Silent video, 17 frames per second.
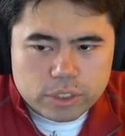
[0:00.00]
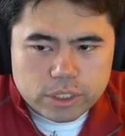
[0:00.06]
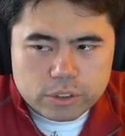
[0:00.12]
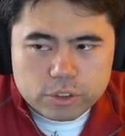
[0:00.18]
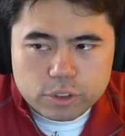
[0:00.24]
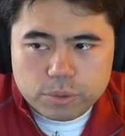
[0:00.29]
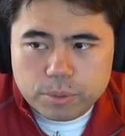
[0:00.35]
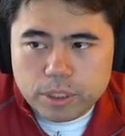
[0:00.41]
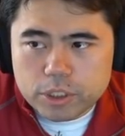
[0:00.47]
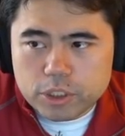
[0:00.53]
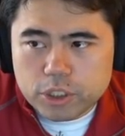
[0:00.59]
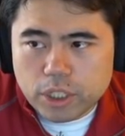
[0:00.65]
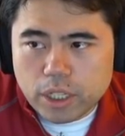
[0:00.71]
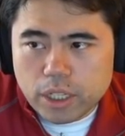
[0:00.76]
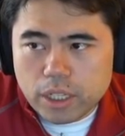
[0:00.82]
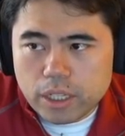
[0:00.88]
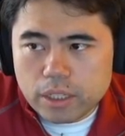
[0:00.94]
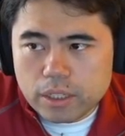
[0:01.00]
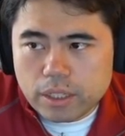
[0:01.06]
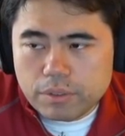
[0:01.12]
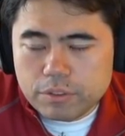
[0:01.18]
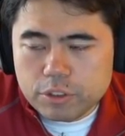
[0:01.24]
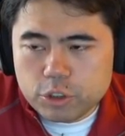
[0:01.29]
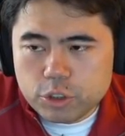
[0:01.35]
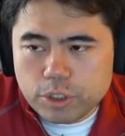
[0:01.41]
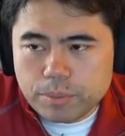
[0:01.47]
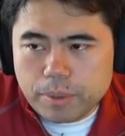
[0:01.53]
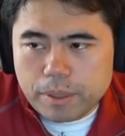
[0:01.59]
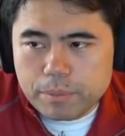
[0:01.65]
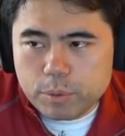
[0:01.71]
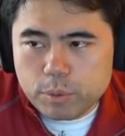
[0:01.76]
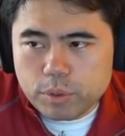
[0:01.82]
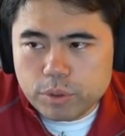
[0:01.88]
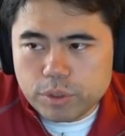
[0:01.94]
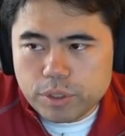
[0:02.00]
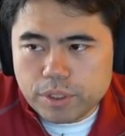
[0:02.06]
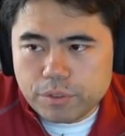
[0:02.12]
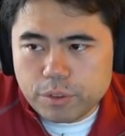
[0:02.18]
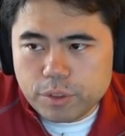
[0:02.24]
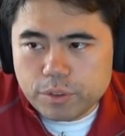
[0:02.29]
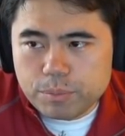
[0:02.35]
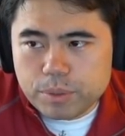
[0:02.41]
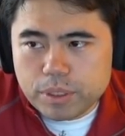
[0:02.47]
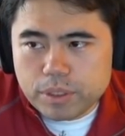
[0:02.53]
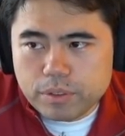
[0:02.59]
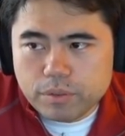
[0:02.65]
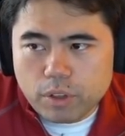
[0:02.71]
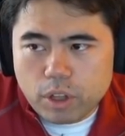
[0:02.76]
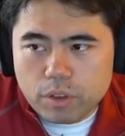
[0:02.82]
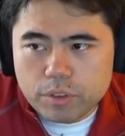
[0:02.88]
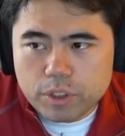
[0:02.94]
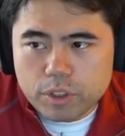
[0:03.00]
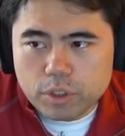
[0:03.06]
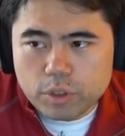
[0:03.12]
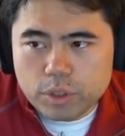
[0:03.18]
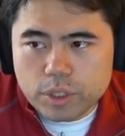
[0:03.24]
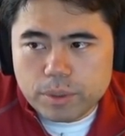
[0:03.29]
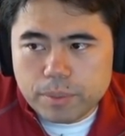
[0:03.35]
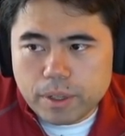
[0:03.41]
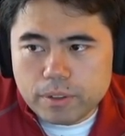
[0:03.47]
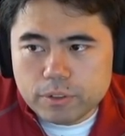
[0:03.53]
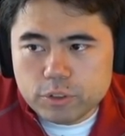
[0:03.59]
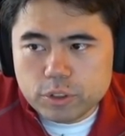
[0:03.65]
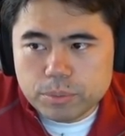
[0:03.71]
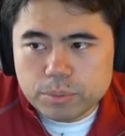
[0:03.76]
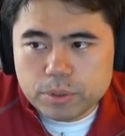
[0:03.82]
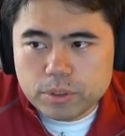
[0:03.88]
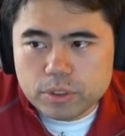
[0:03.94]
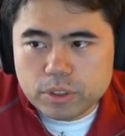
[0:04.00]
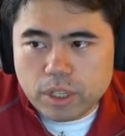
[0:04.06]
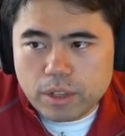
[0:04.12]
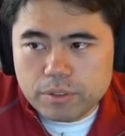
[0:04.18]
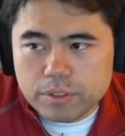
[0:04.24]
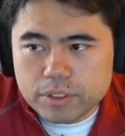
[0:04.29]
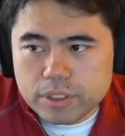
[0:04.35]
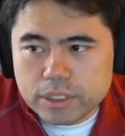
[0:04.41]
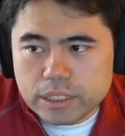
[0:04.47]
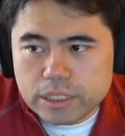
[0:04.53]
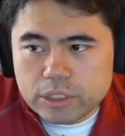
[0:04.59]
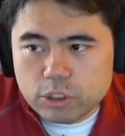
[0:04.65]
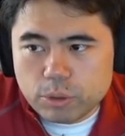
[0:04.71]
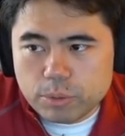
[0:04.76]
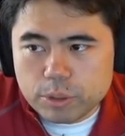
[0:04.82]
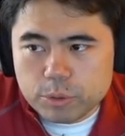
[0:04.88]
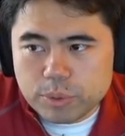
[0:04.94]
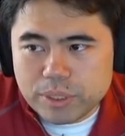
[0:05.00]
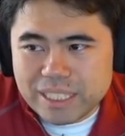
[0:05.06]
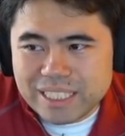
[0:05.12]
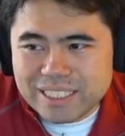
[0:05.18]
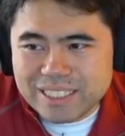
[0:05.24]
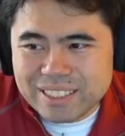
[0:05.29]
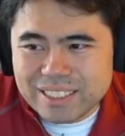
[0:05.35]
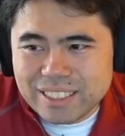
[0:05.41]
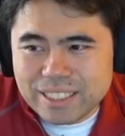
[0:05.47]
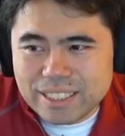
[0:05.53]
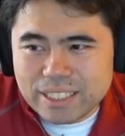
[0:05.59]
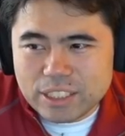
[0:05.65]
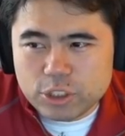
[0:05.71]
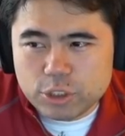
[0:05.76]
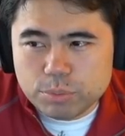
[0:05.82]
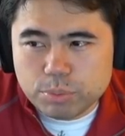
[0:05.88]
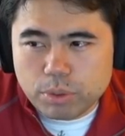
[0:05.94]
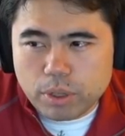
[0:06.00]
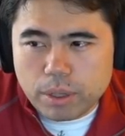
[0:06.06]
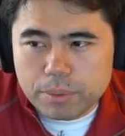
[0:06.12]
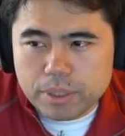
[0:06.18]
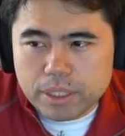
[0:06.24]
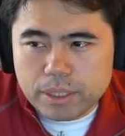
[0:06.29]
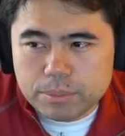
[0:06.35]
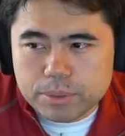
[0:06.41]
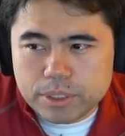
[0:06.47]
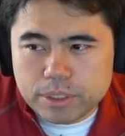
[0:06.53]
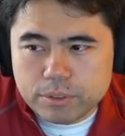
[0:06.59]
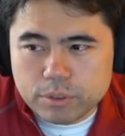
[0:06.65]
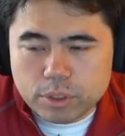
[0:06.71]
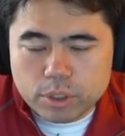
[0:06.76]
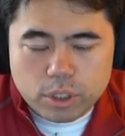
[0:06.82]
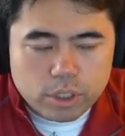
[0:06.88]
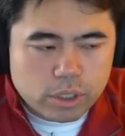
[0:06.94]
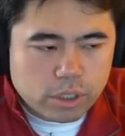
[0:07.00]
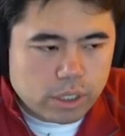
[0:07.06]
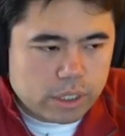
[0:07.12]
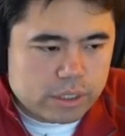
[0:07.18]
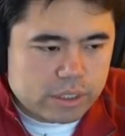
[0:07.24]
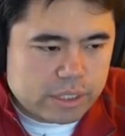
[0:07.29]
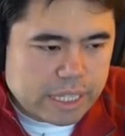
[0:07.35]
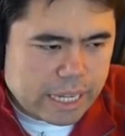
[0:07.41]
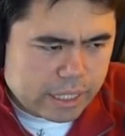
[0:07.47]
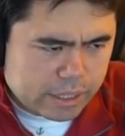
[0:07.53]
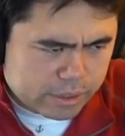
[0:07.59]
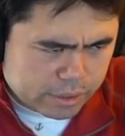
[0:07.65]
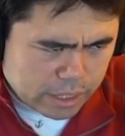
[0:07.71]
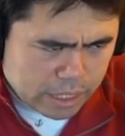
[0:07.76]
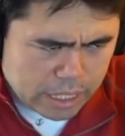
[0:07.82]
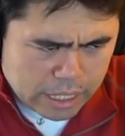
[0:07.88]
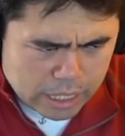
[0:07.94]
Thank you so much. Uh, love the stream. I've been wondering if you have been evolving your own game off stream. There's obviously so much we can see and things you probably keep secret regarding lines of tactics.